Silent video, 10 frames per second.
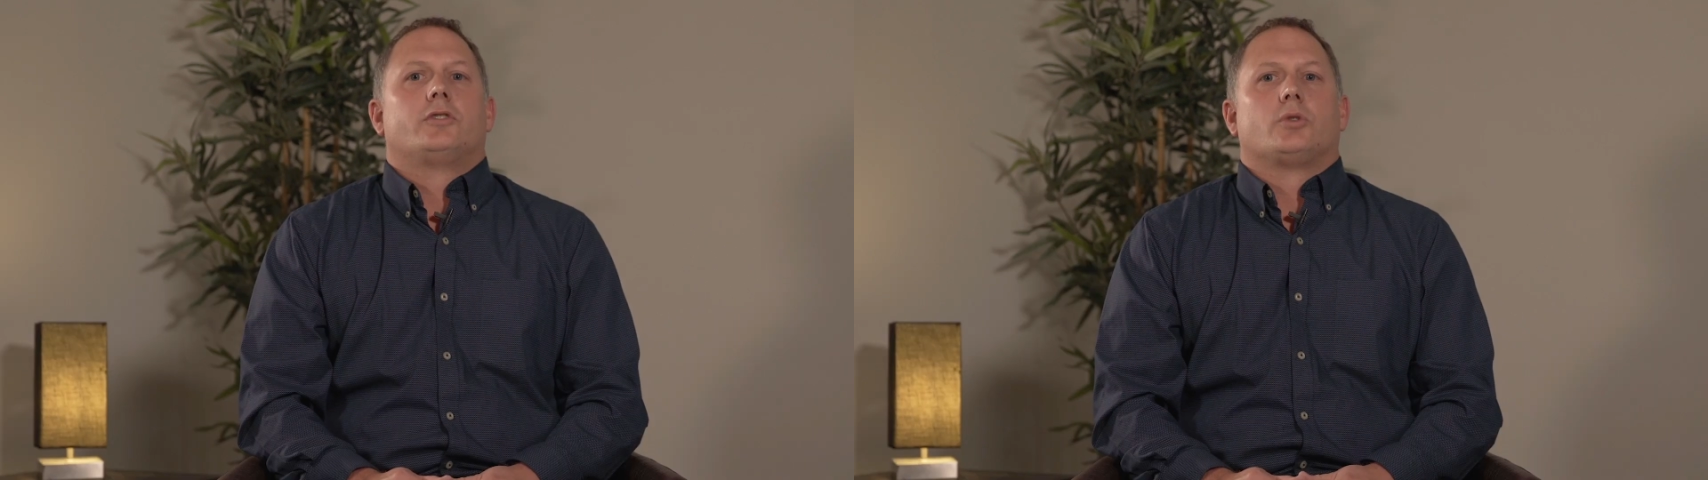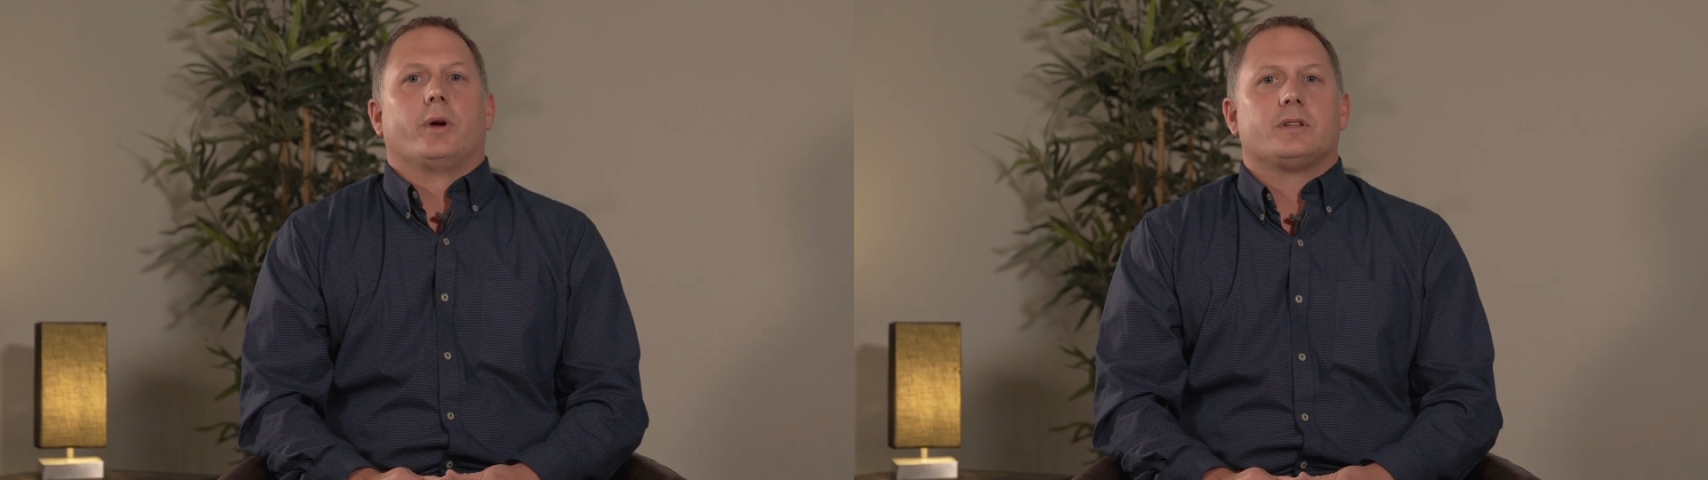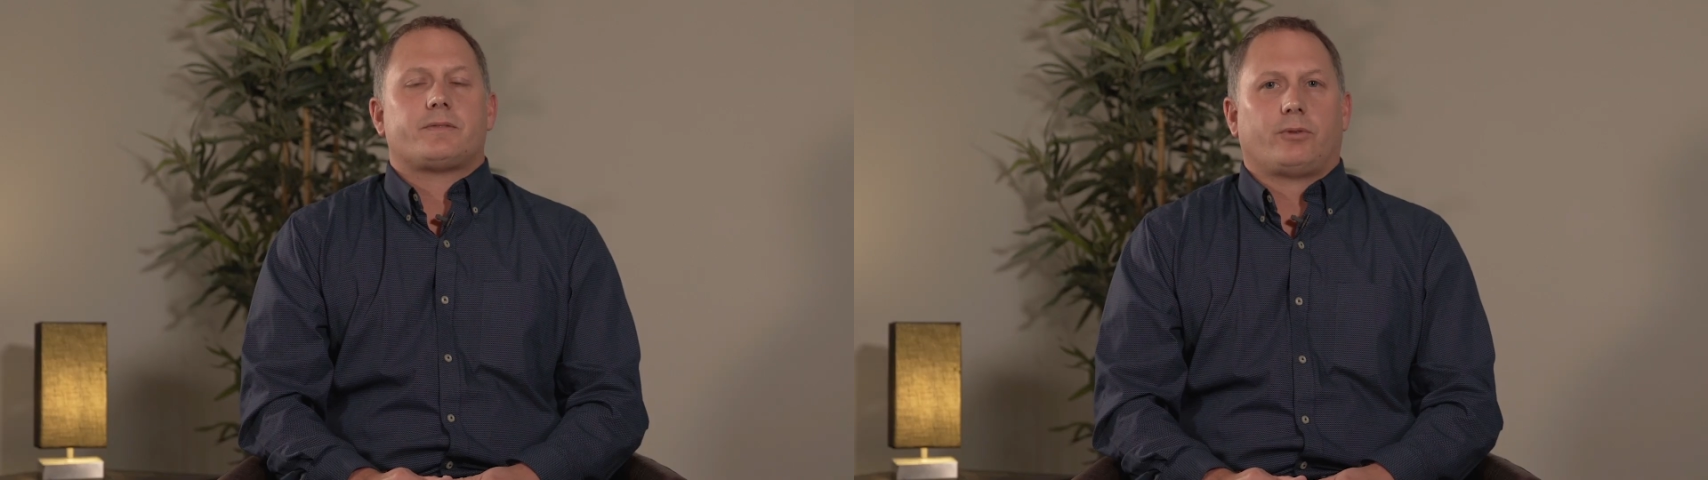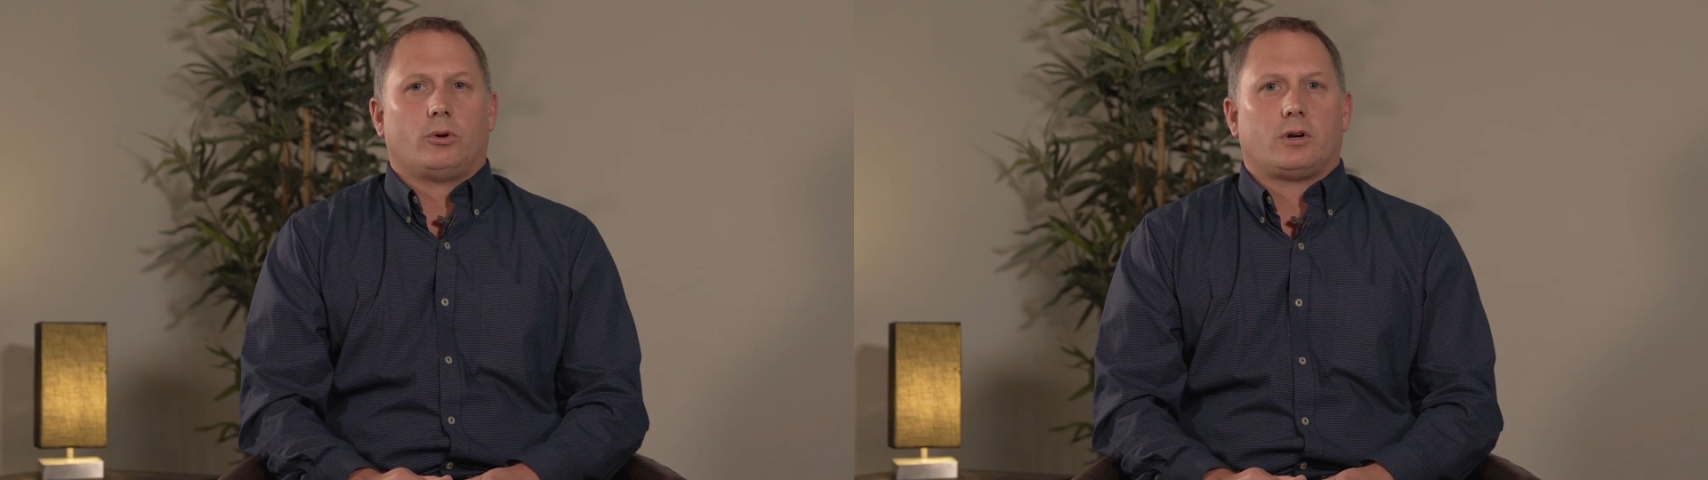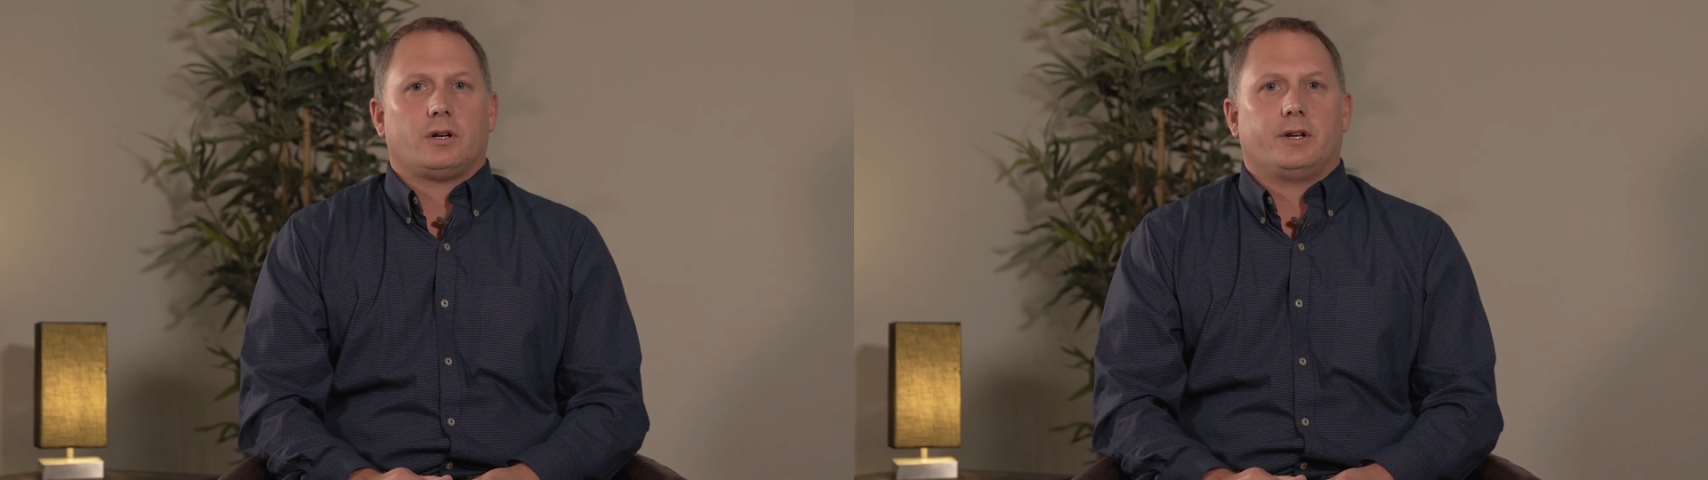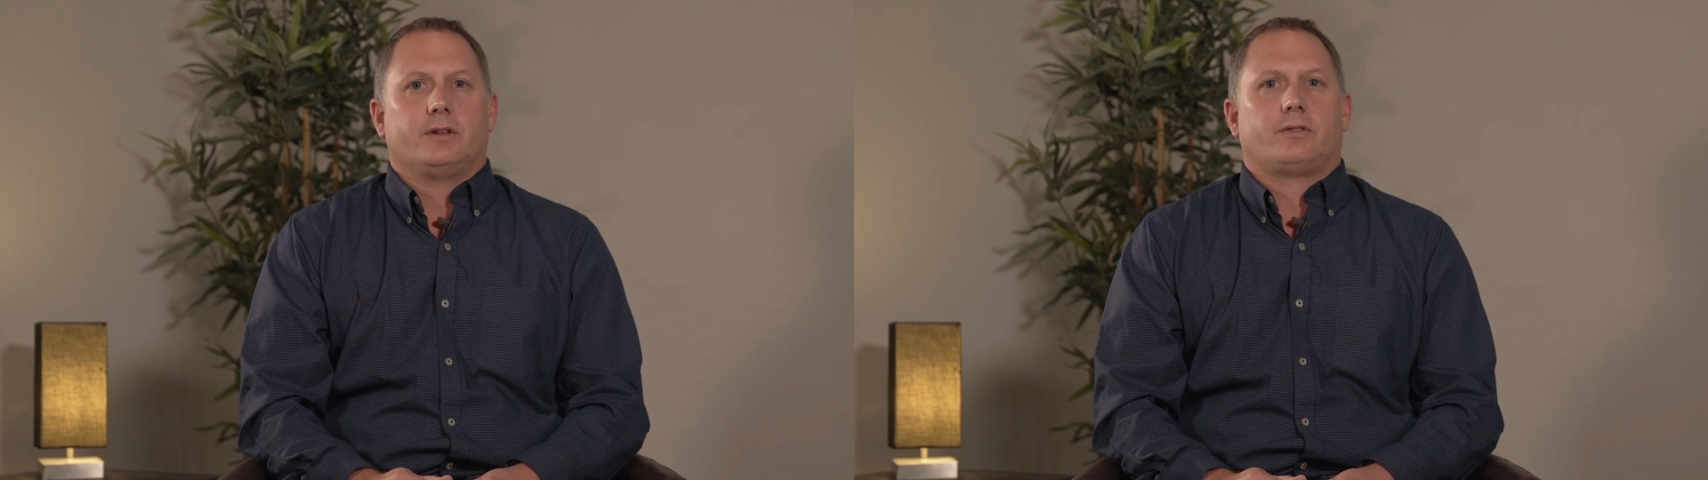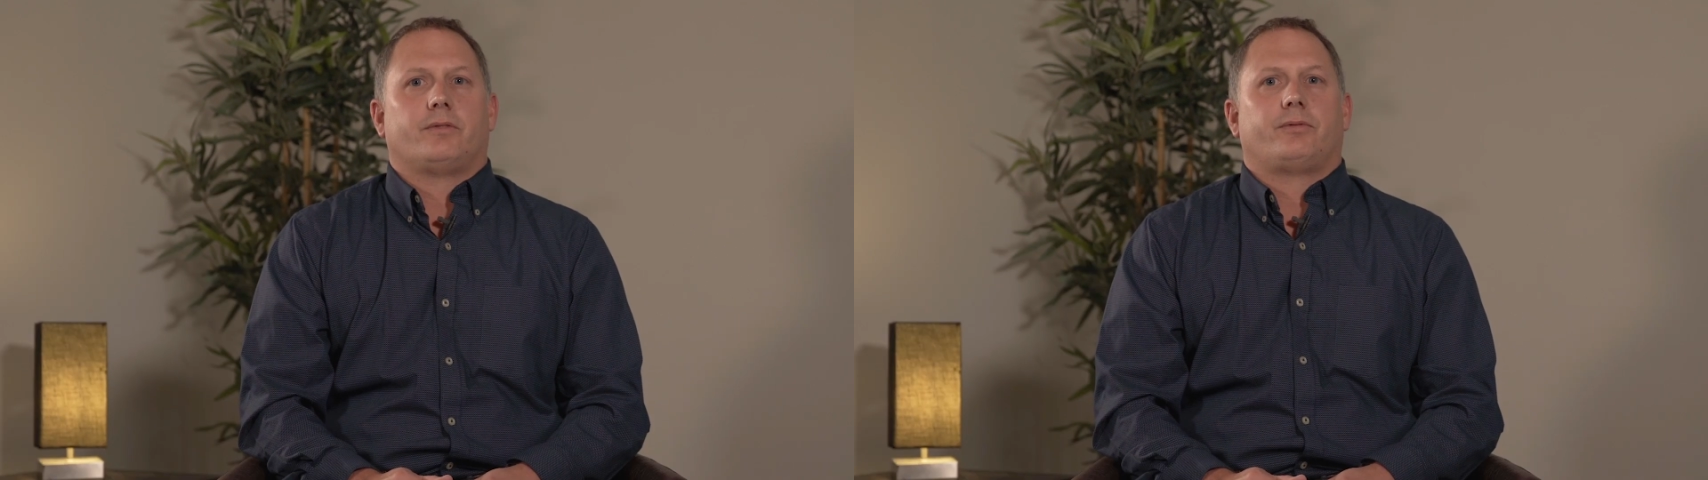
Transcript: A jointless floor is a